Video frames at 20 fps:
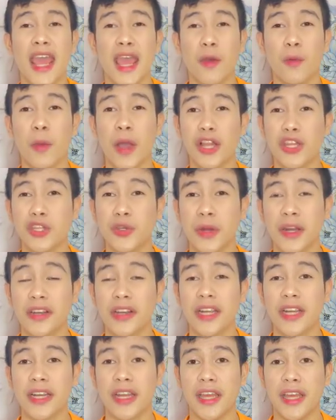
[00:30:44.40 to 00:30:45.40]
while you are
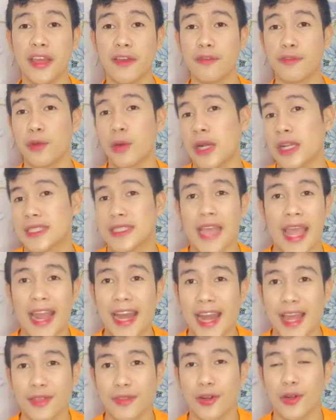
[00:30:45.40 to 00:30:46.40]
reading, if you're
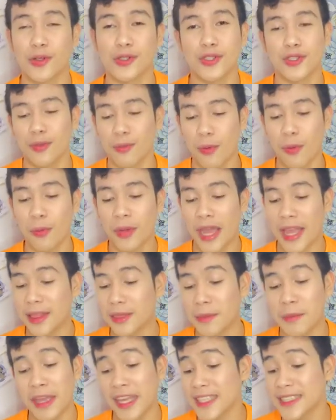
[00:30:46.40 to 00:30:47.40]
silent or gusto mong
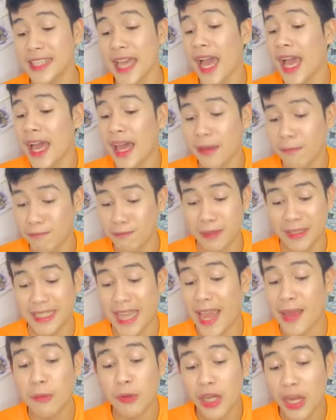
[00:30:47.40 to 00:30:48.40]
kahit mag-isa ka,
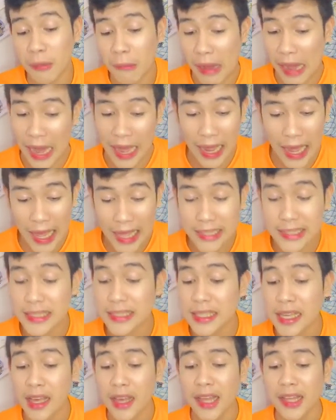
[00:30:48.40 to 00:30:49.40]
basahin mo ng
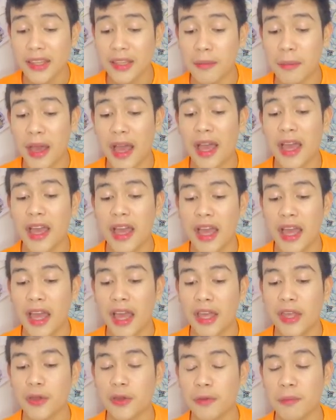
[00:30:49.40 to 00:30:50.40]
malakas, diba?
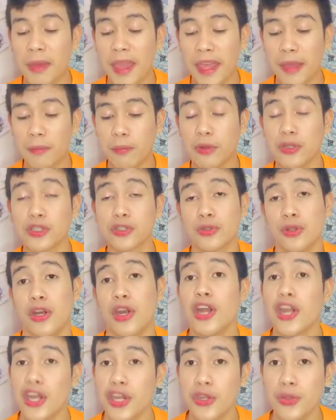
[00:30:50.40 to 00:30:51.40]
You would be able to
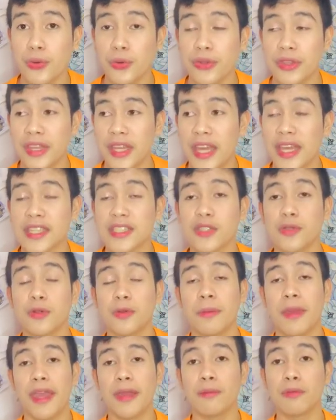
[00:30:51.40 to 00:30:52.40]
learn new things, you
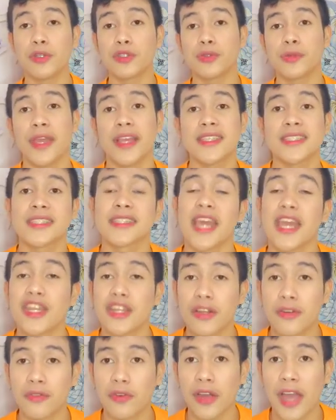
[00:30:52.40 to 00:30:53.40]
will be able to
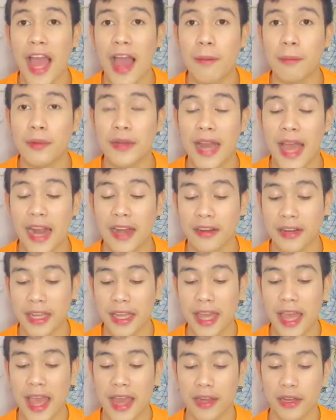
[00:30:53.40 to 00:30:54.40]
extend your
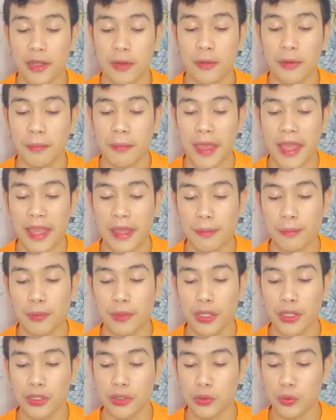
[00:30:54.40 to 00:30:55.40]
vocabulary, and you will be
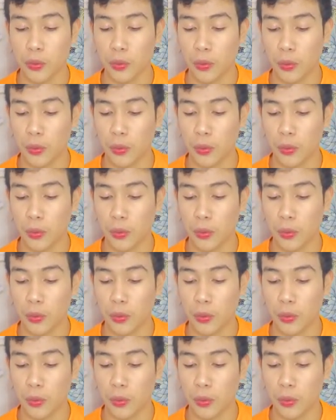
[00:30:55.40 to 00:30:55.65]
able to,